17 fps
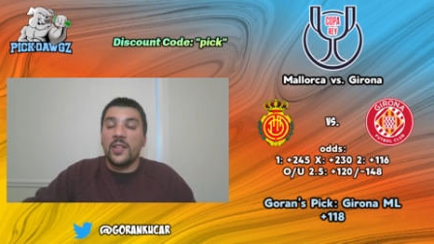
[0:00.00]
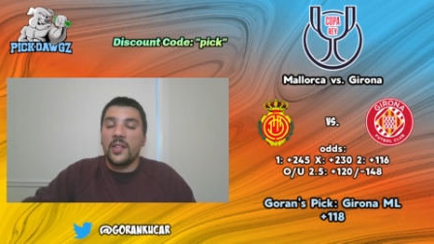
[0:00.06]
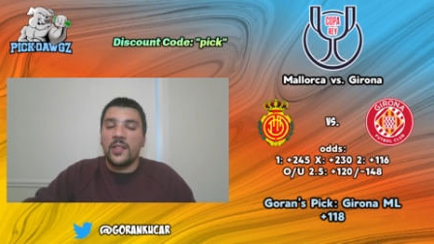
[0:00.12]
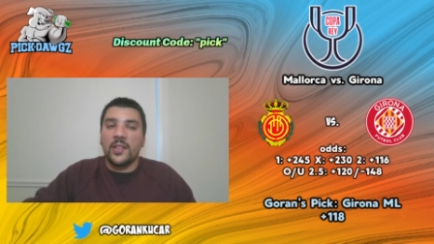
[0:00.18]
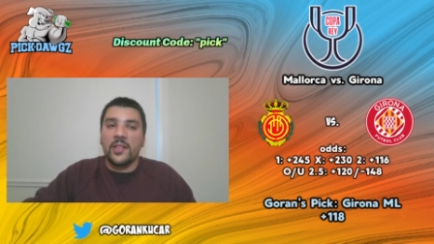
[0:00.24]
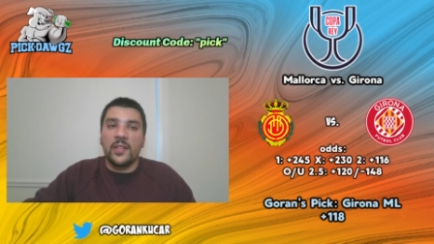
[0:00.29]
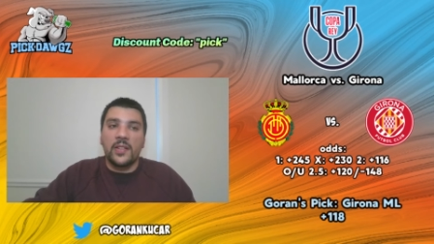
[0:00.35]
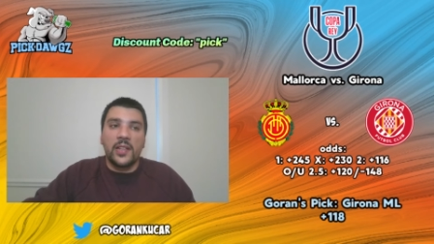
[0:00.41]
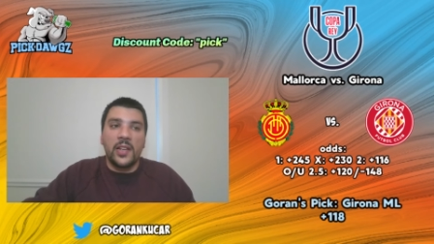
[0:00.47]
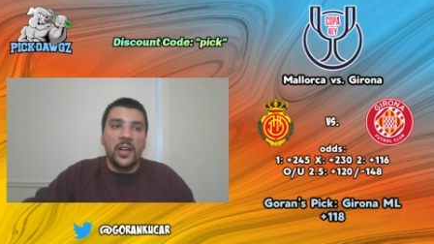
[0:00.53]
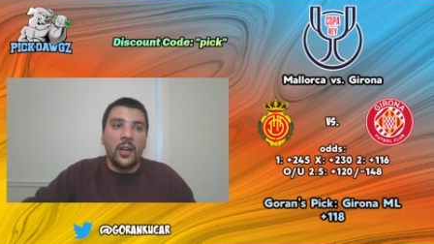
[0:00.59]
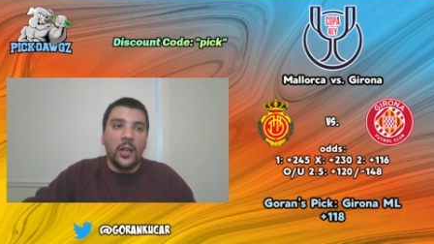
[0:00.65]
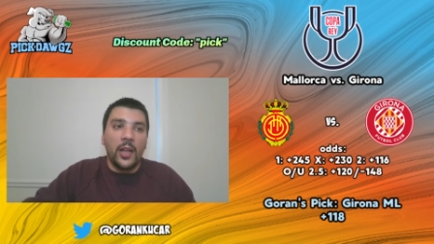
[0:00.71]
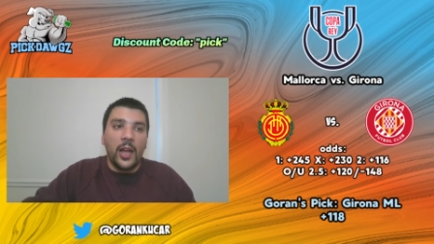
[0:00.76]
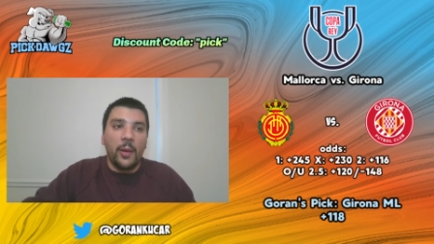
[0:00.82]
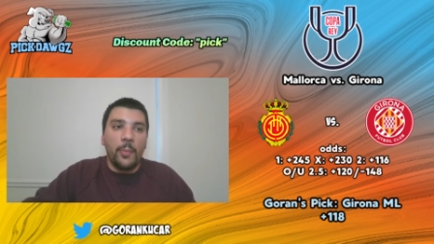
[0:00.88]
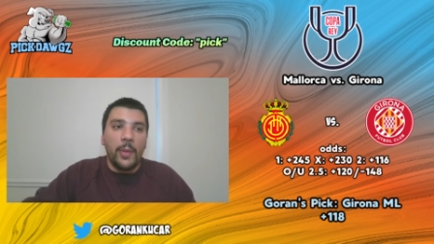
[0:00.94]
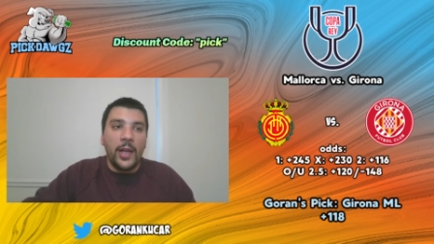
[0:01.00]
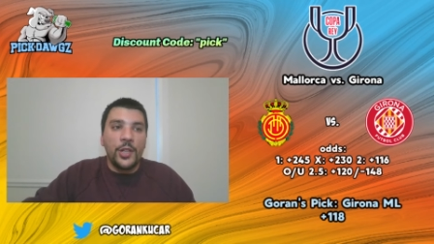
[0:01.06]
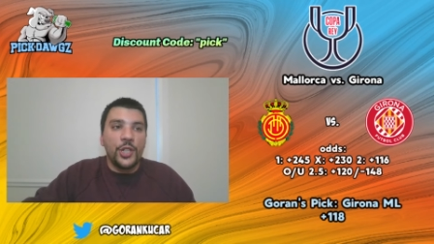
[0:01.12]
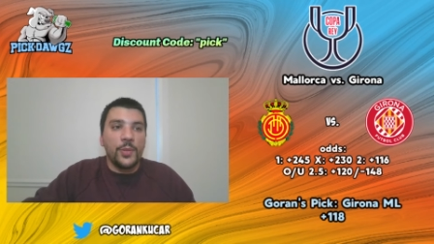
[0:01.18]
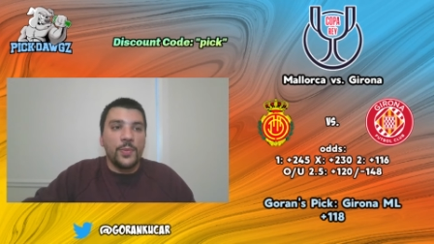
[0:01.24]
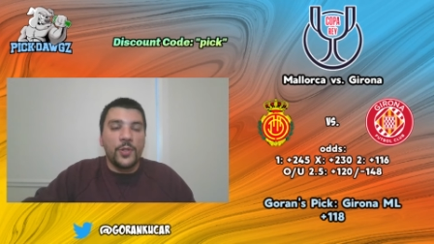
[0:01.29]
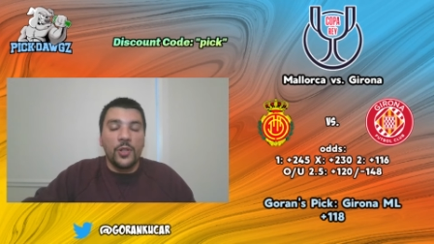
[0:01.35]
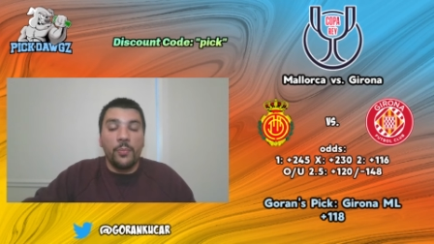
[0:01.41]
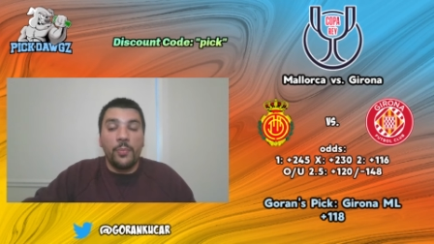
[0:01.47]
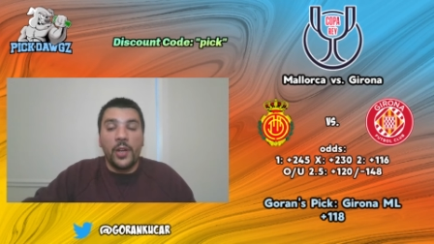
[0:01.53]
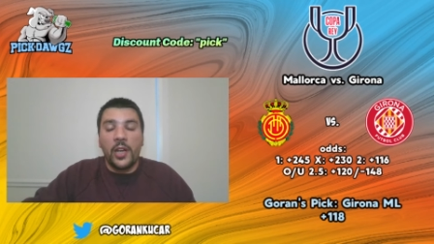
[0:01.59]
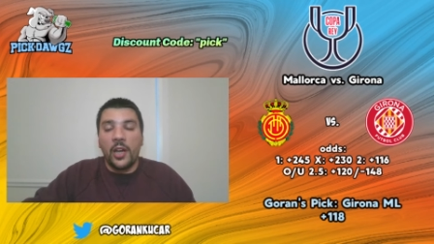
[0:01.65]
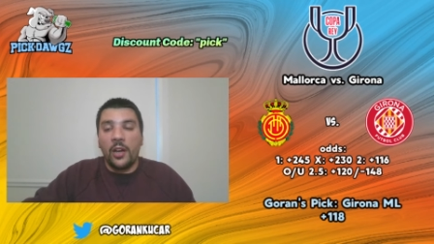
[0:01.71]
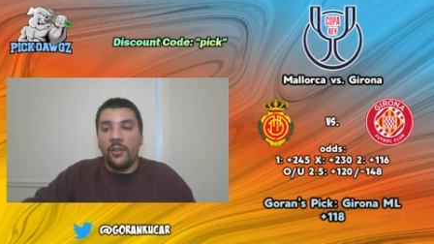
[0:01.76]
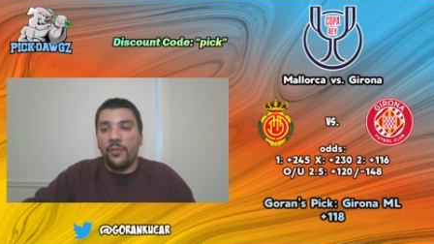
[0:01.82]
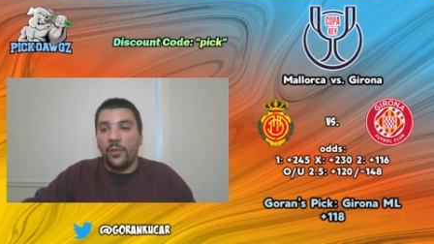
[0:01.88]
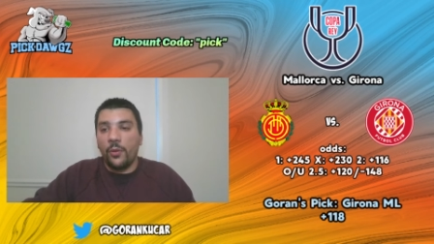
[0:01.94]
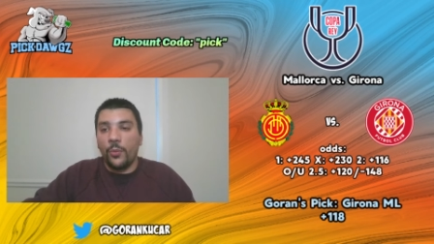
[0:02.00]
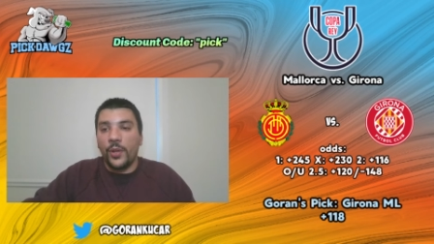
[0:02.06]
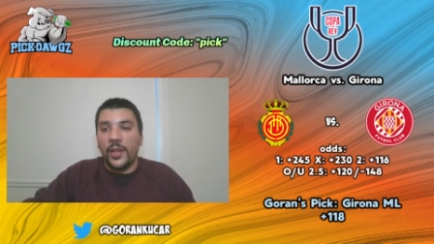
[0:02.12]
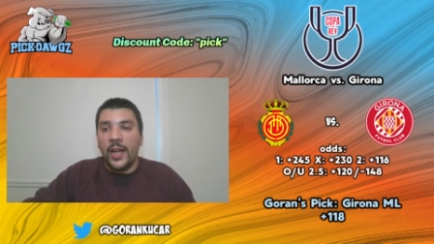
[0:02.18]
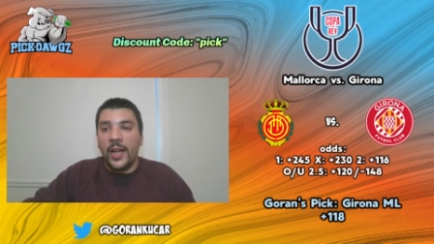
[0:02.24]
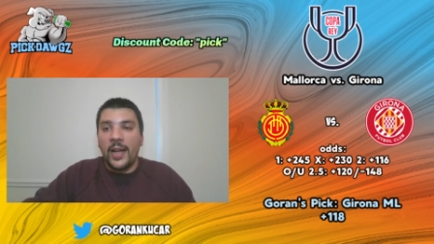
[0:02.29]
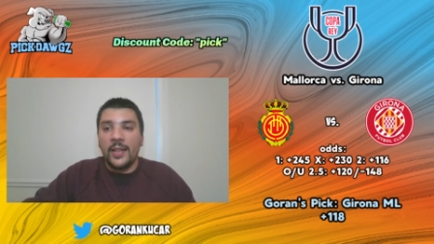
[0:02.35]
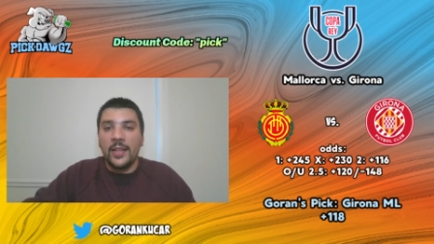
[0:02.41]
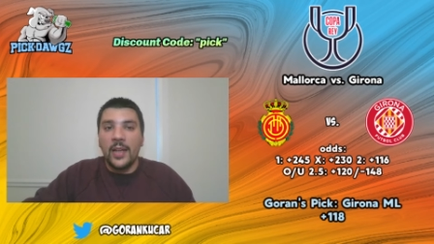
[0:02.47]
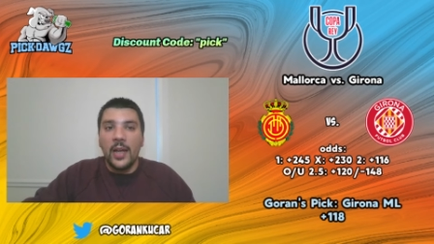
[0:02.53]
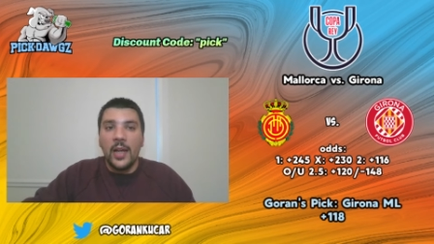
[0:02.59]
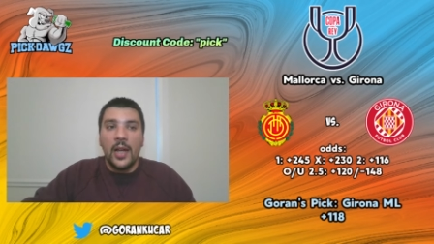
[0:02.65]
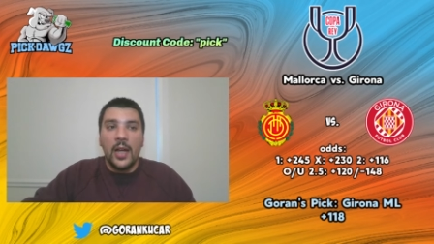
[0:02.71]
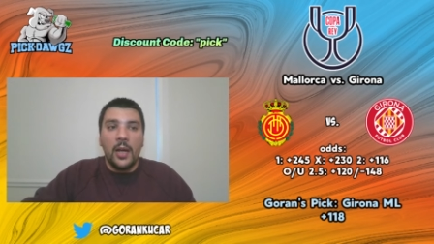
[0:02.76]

this is a single leg matchup, so be careful with that.